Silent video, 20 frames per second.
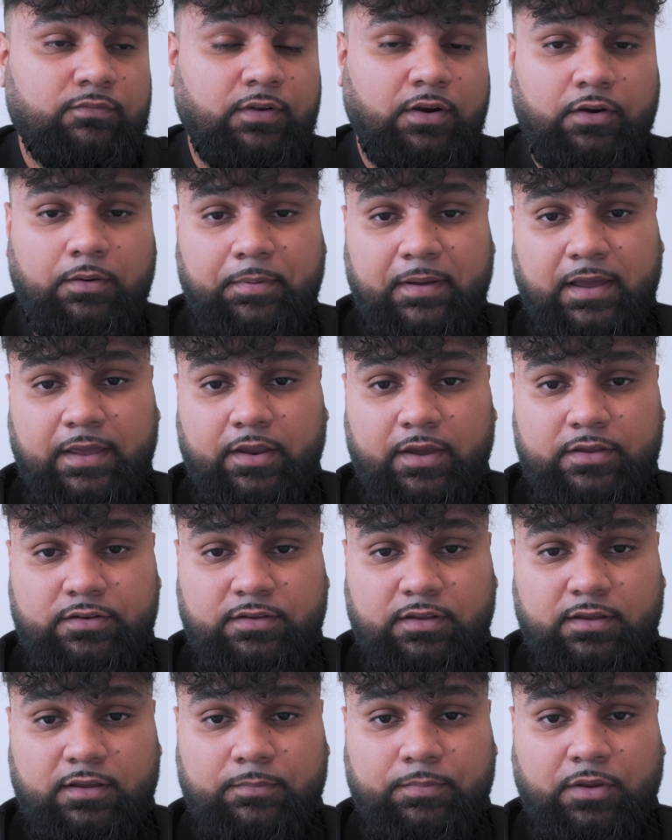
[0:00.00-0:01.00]
Very bad
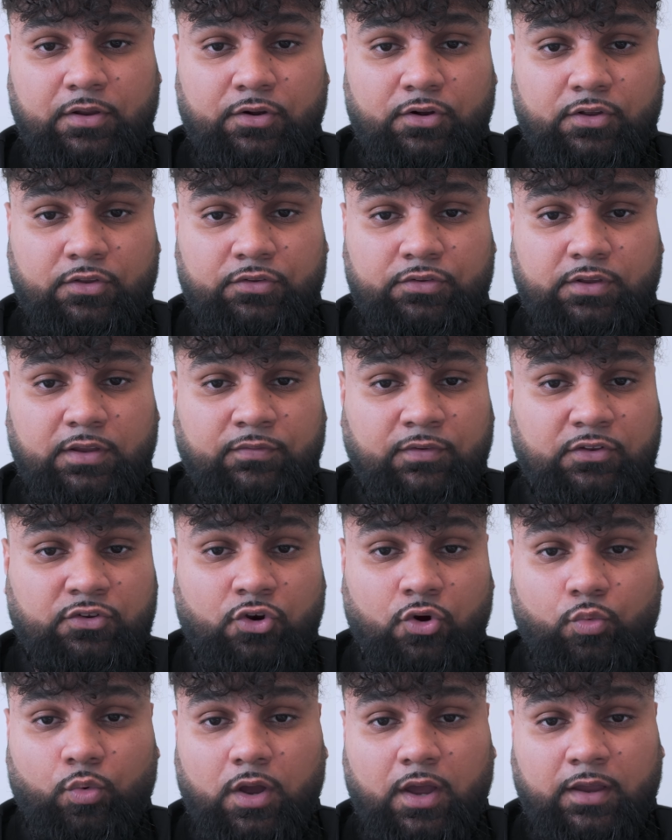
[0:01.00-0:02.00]
idea, because if it's
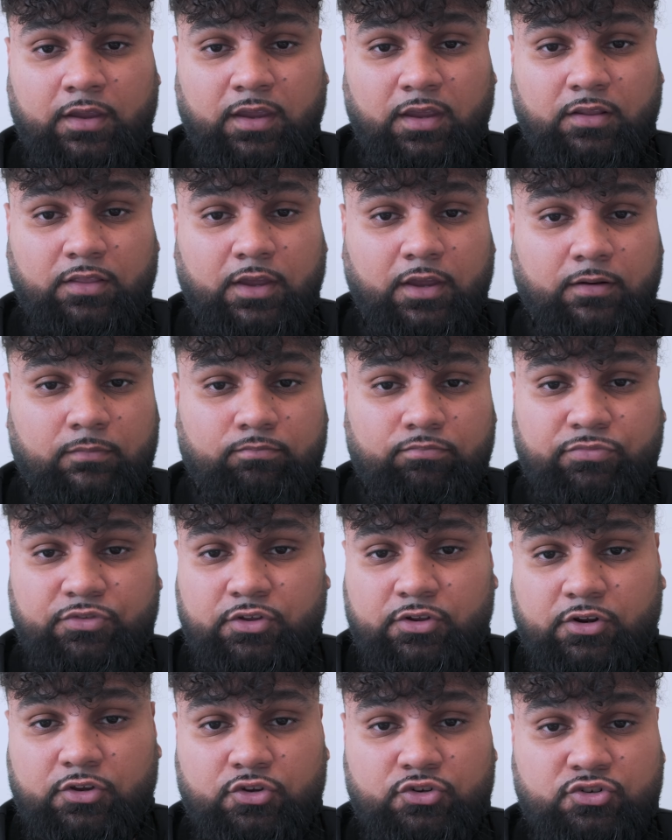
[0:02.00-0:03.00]
not working, then
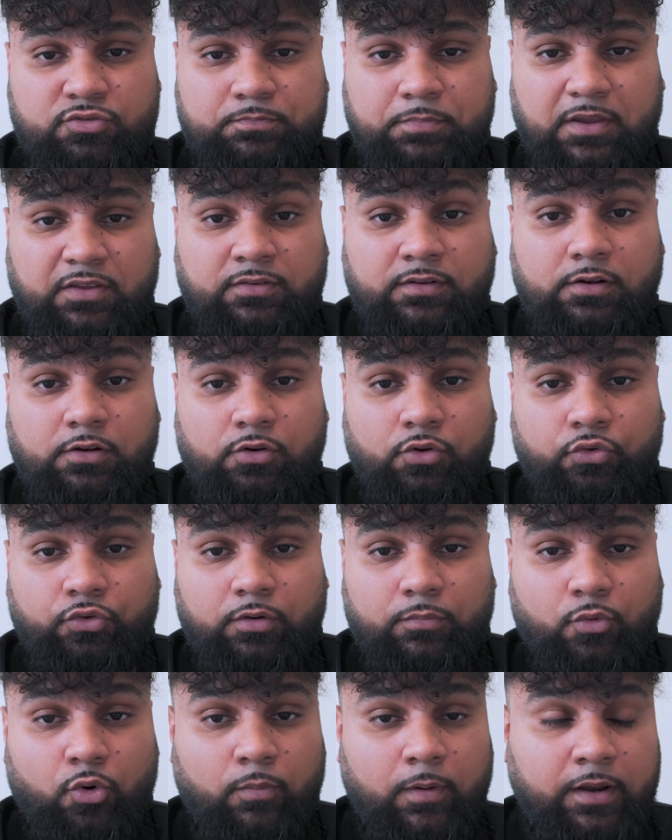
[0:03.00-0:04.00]
you're just basically
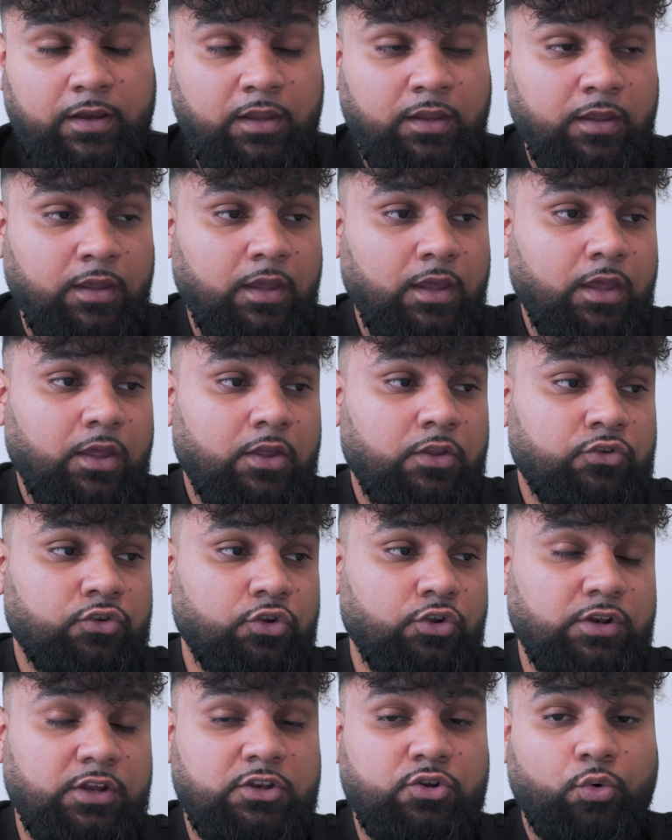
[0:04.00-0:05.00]
losing more money. So
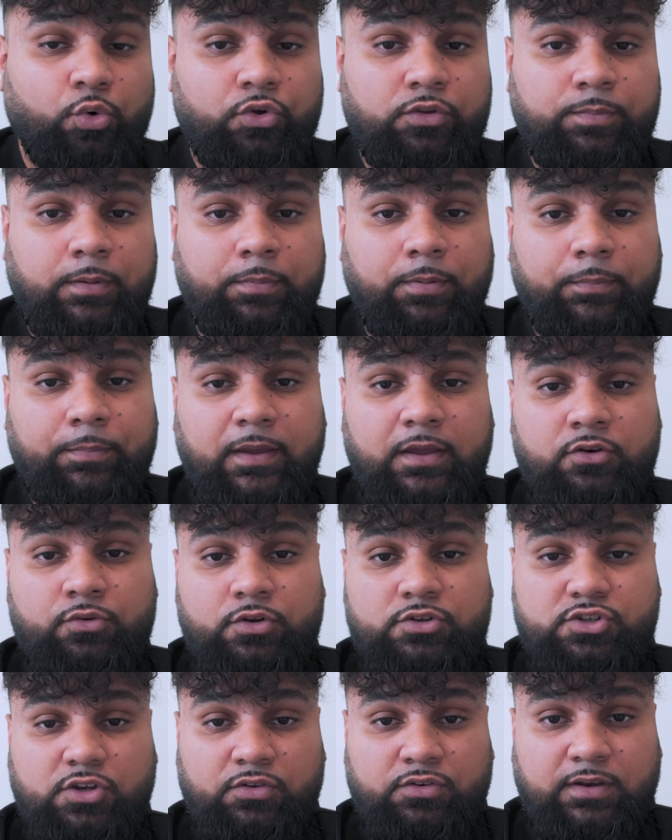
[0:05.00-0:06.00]
you need to always be prepared
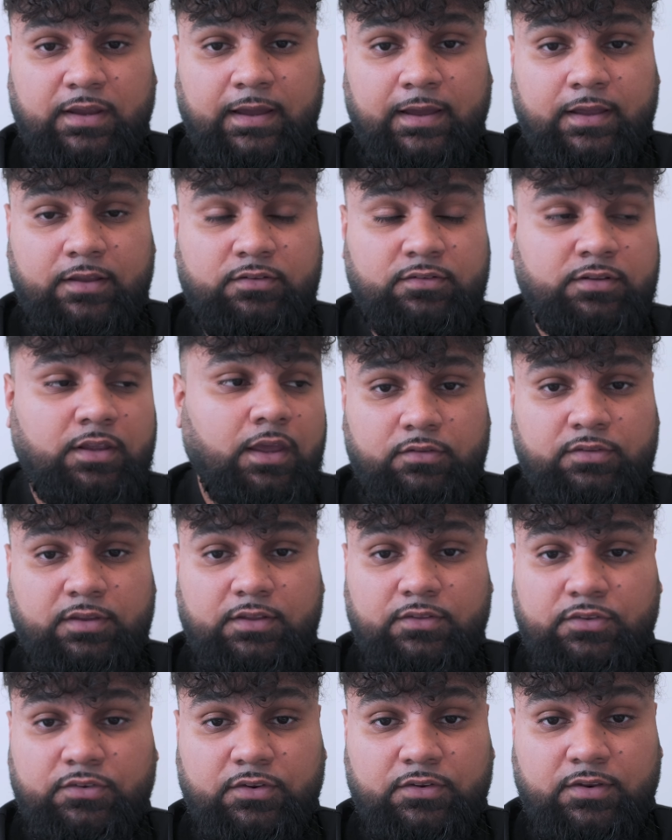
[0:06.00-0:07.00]
to adjust ads,
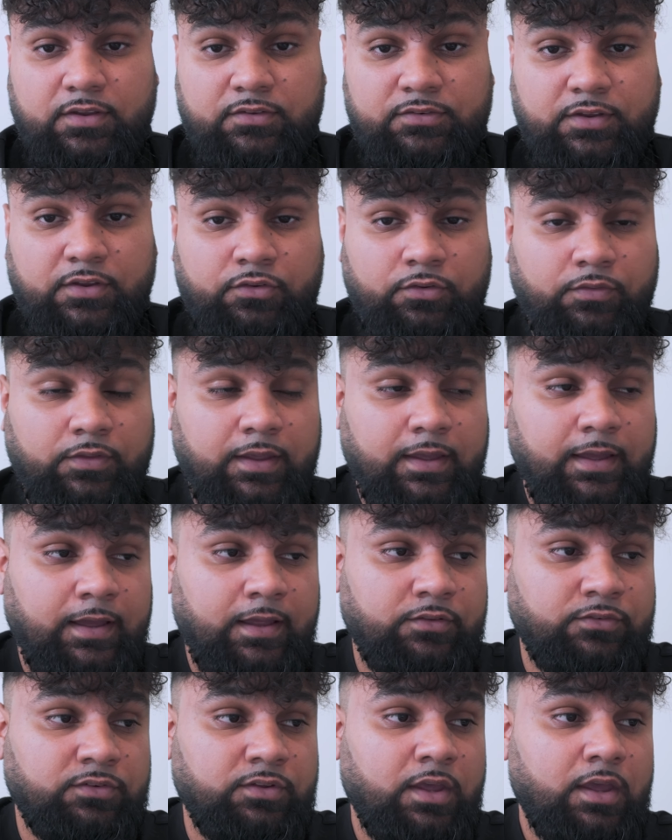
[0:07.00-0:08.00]
see the statistics of the
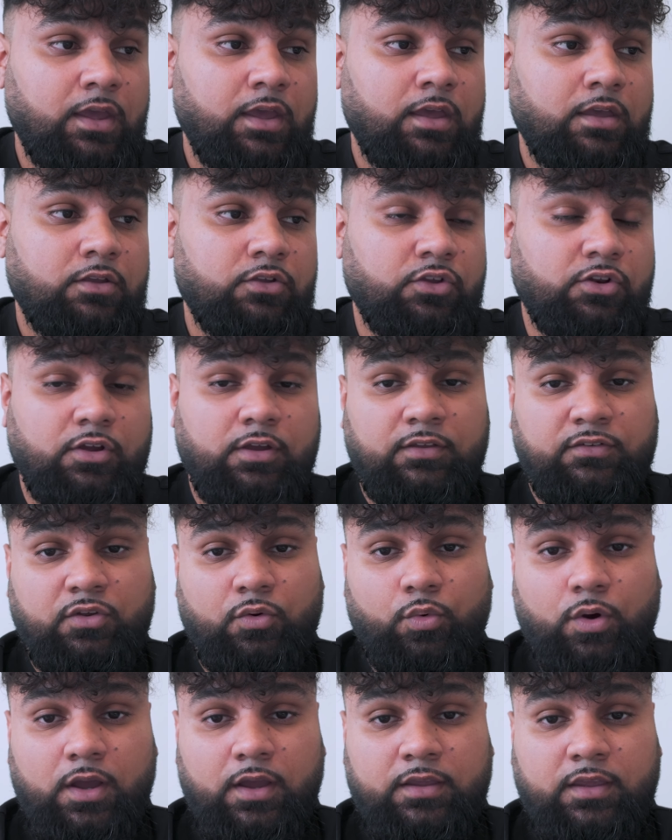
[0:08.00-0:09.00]
ads. Is
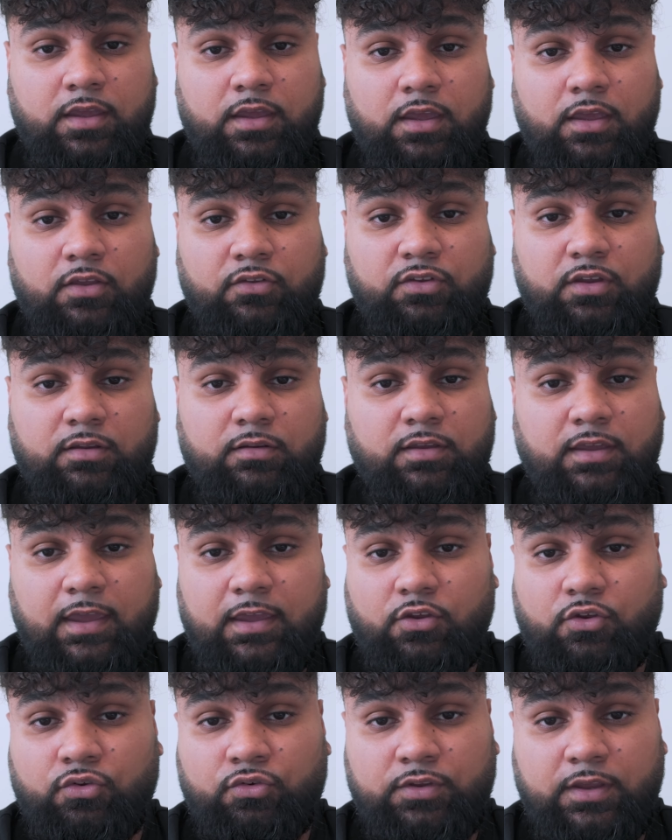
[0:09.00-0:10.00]
it working? Is it
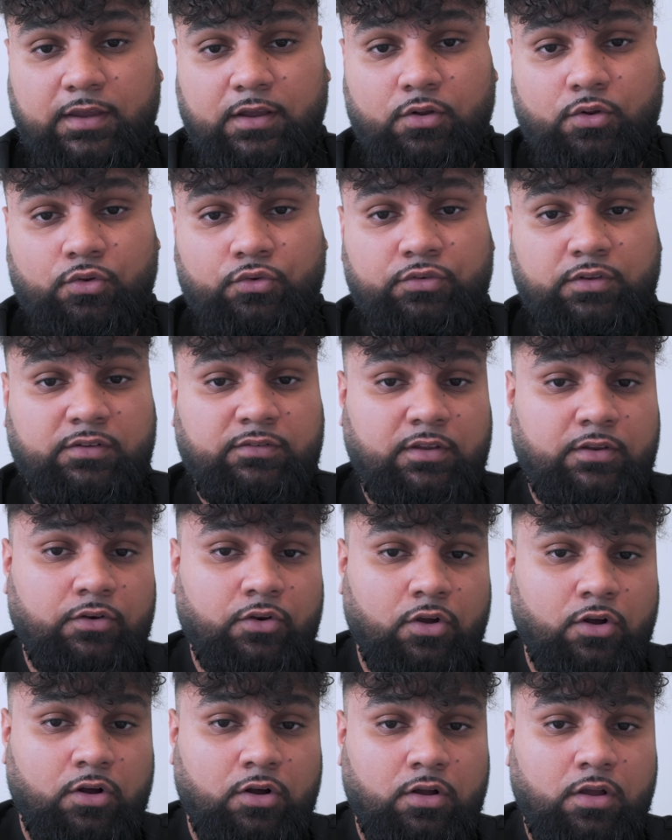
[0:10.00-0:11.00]
getting you sales? Is it
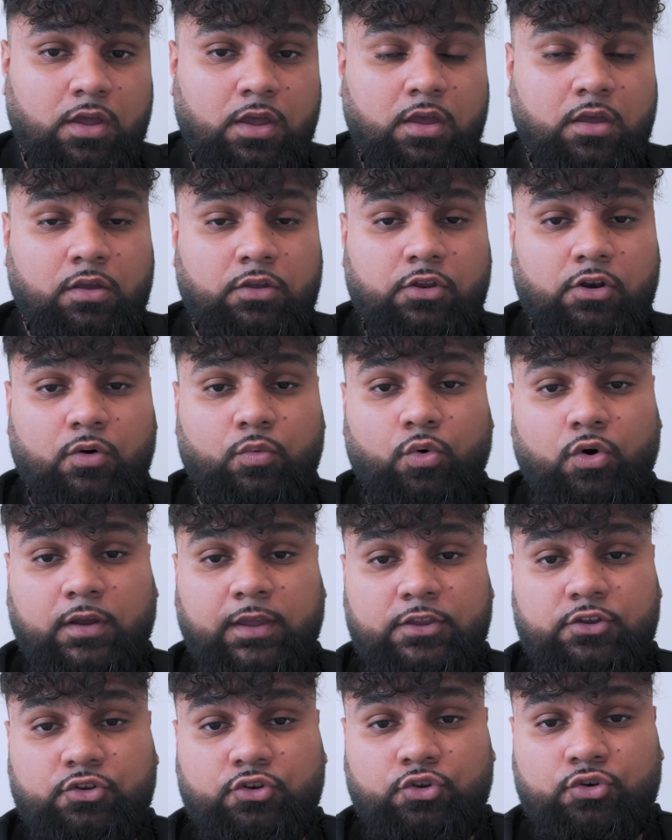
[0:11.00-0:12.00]
not? What
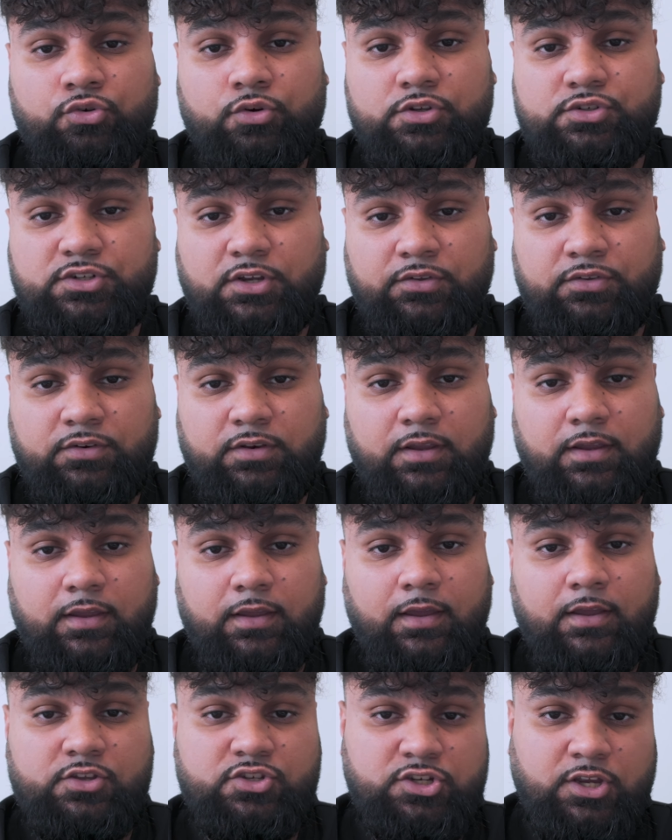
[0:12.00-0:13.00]
can you do to adjust
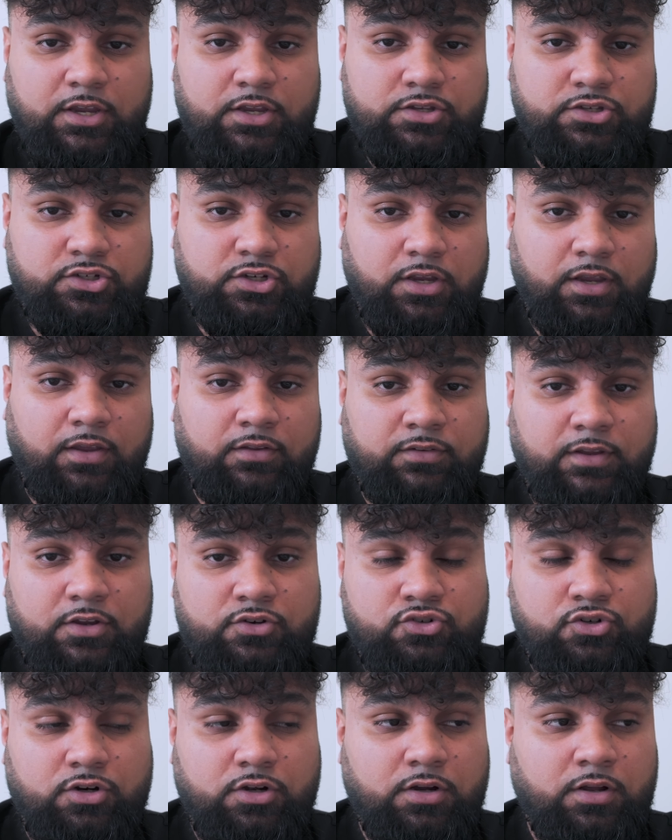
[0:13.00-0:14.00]
it and change it,
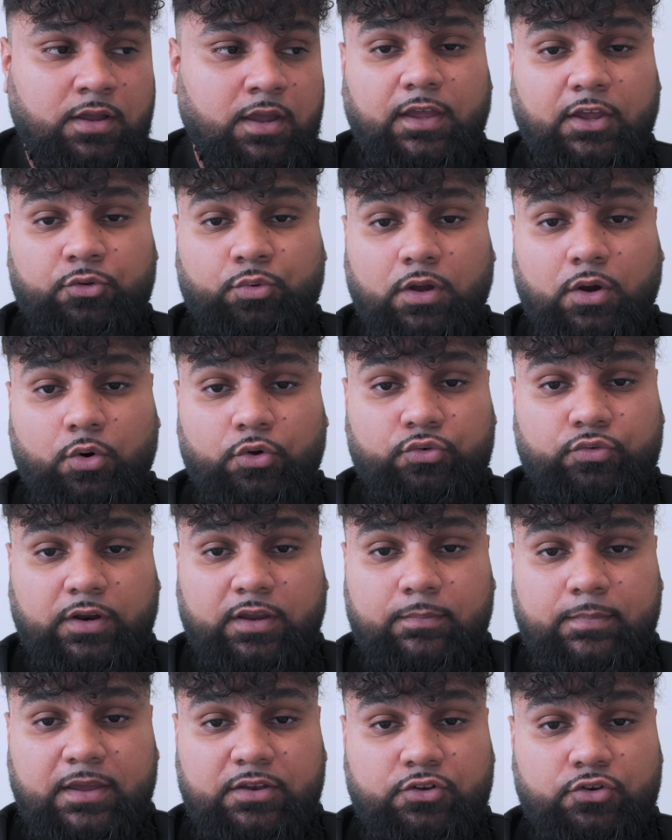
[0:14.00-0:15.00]
etc. That's why I always
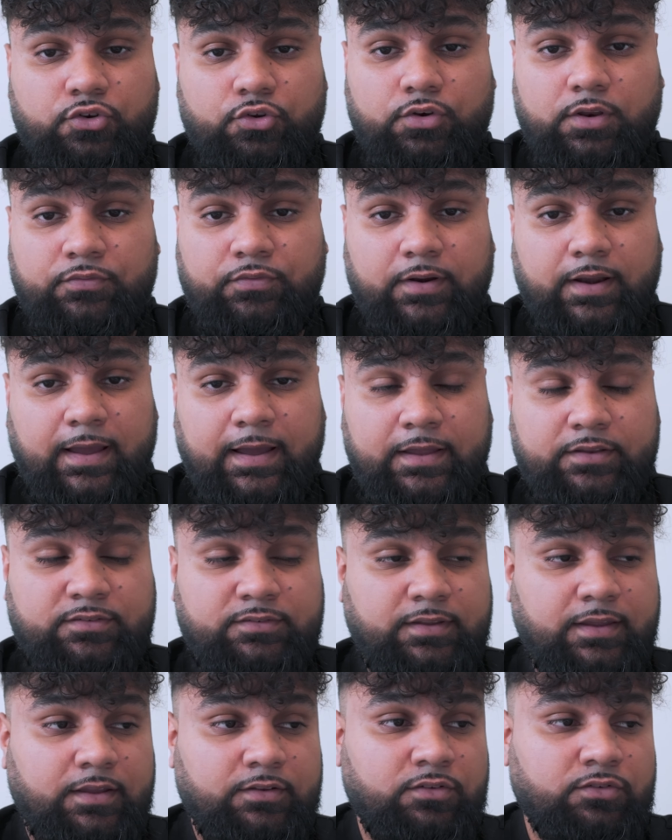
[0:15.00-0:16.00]
recommend to do different ad
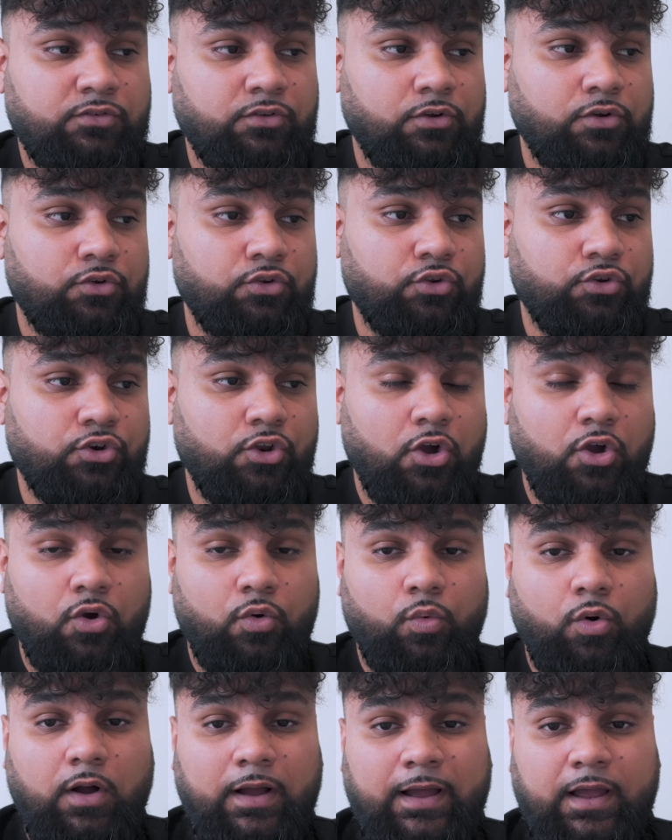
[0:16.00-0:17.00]
sets, so you
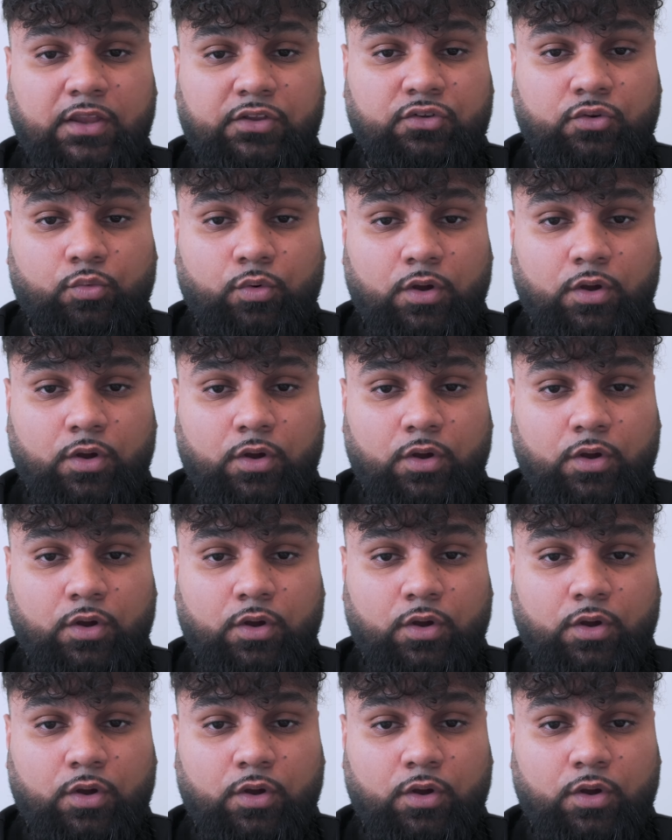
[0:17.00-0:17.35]
know what ads are